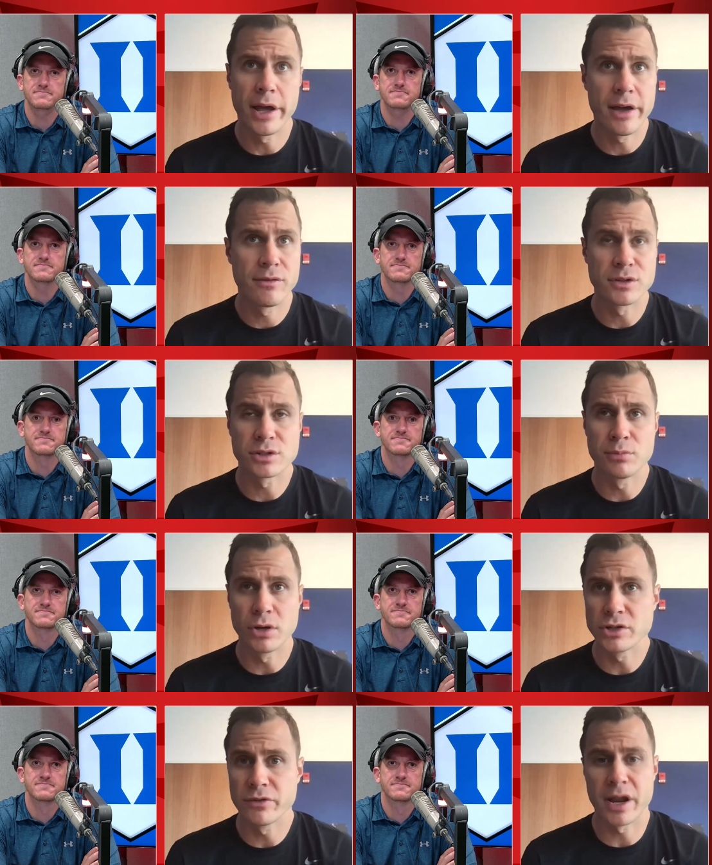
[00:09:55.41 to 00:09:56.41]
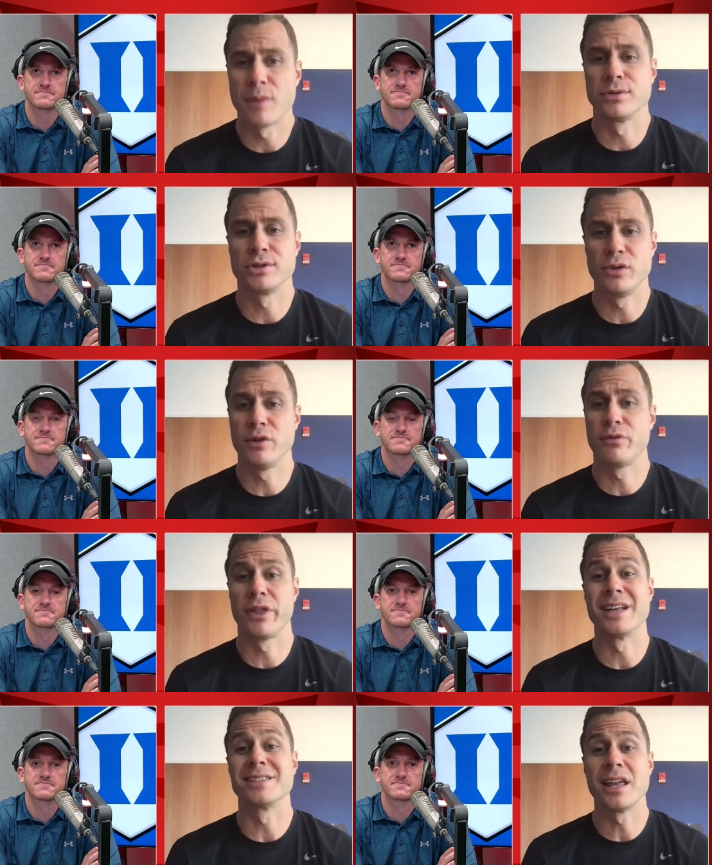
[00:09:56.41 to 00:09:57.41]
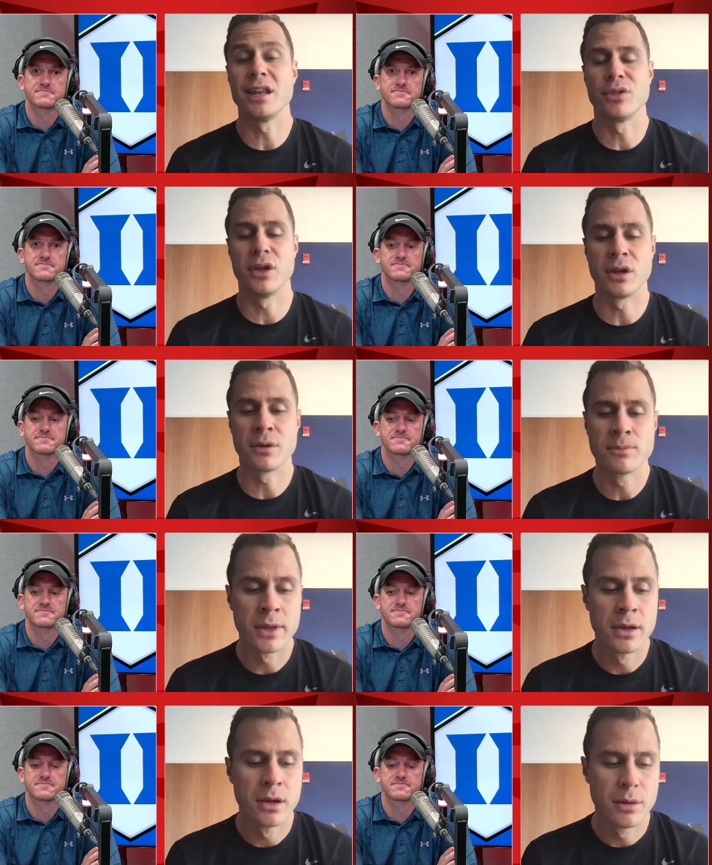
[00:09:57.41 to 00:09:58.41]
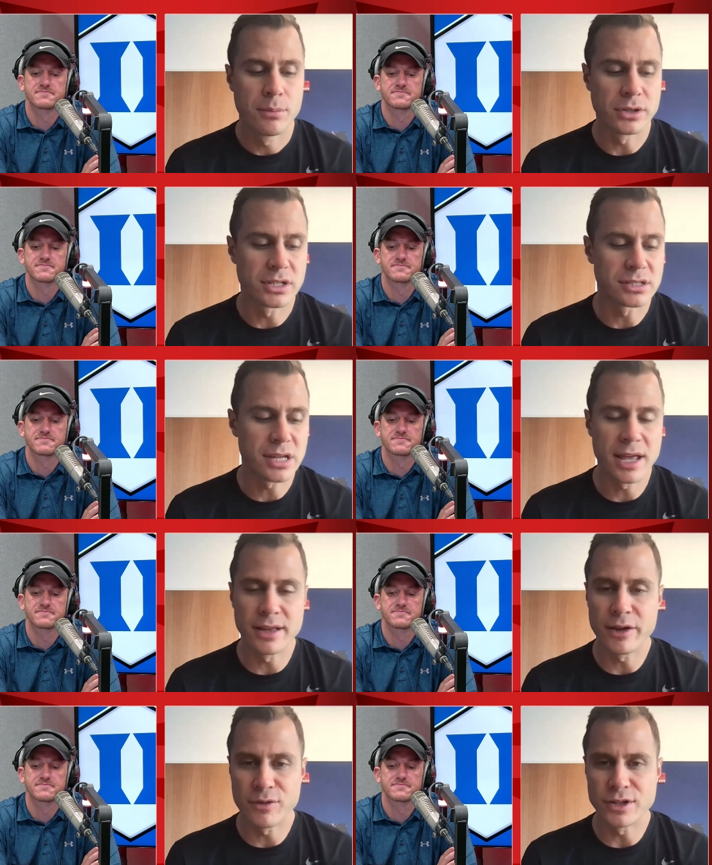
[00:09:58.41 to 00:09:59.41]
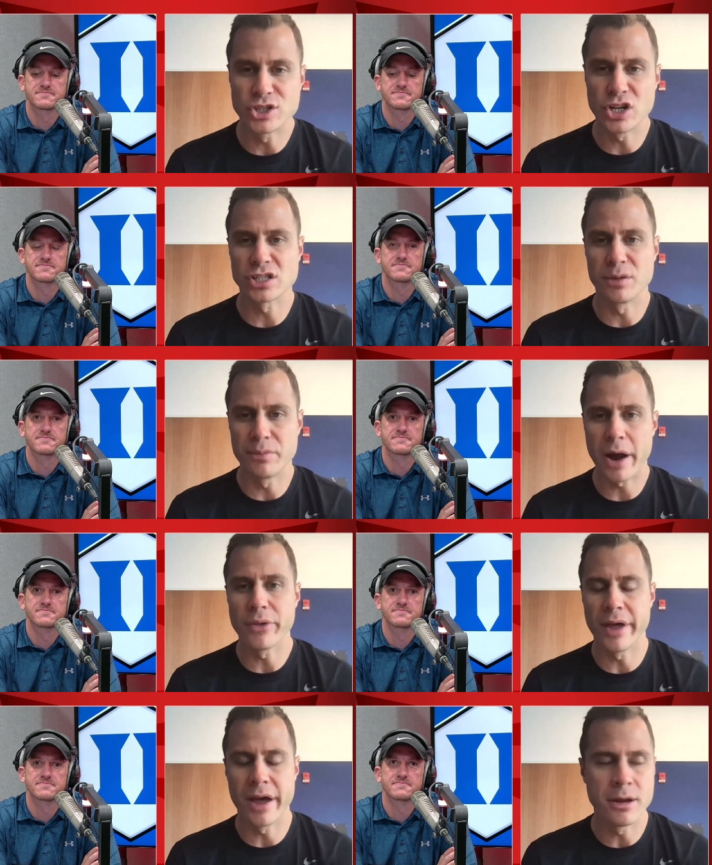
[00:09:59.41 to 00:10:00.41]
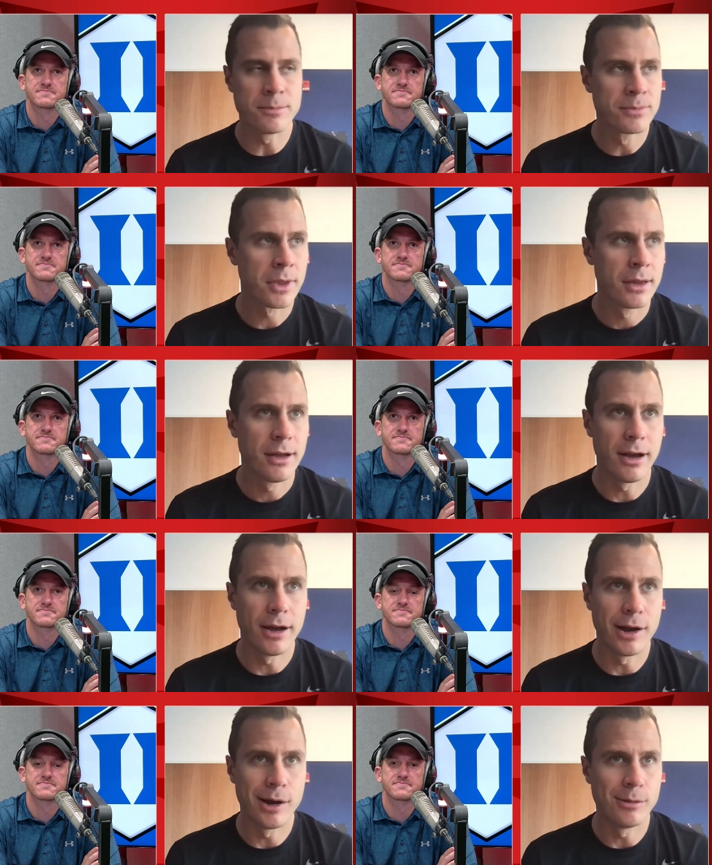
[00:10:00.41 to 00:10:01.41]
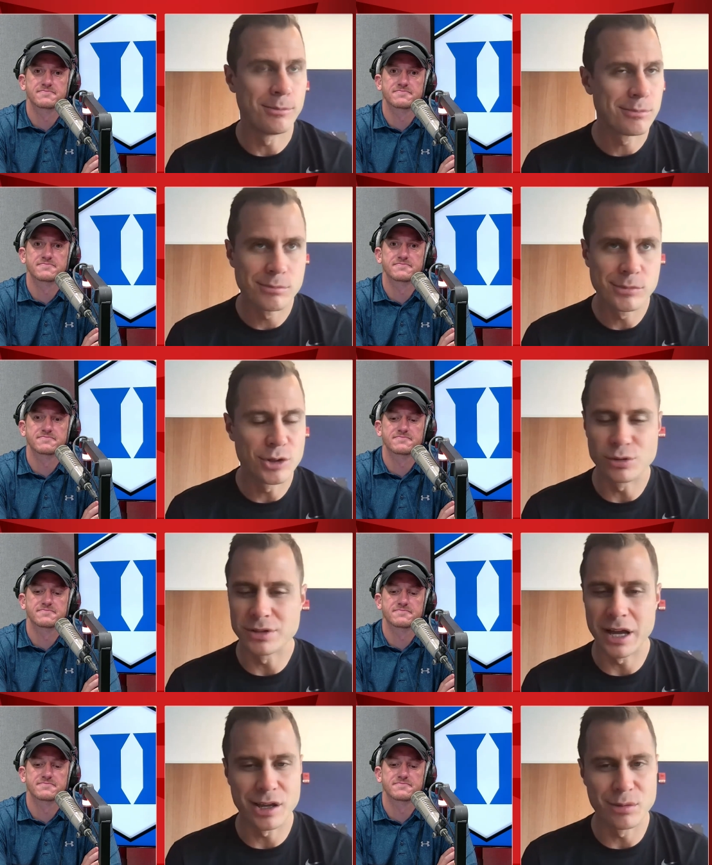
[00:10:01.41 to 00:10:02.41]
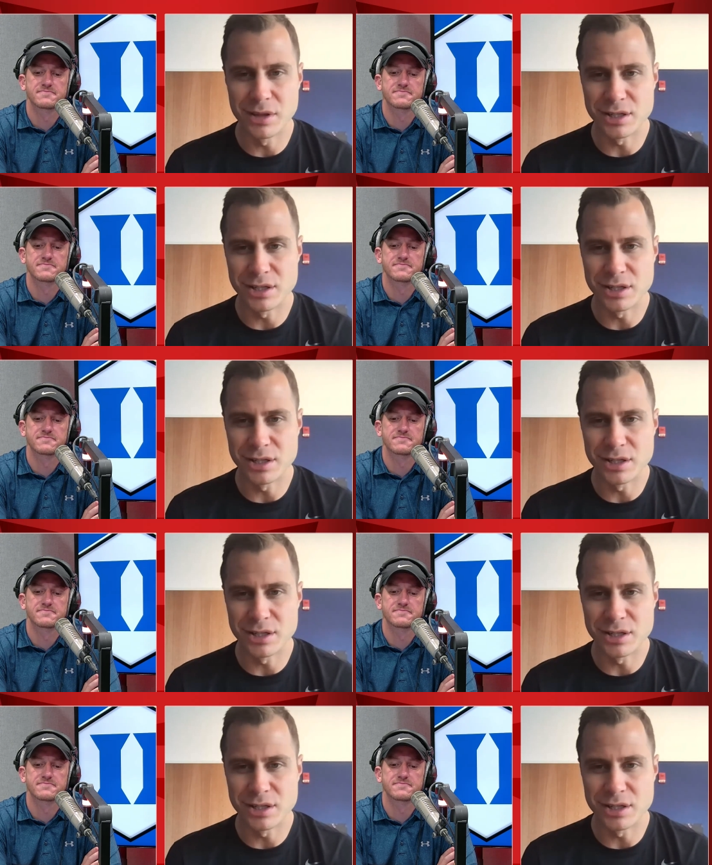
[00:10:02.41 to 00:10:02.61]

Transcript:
Speaker 1: You'll have as much of an opportunity for that as anything. But to say if it's just about that, uh, Duke's not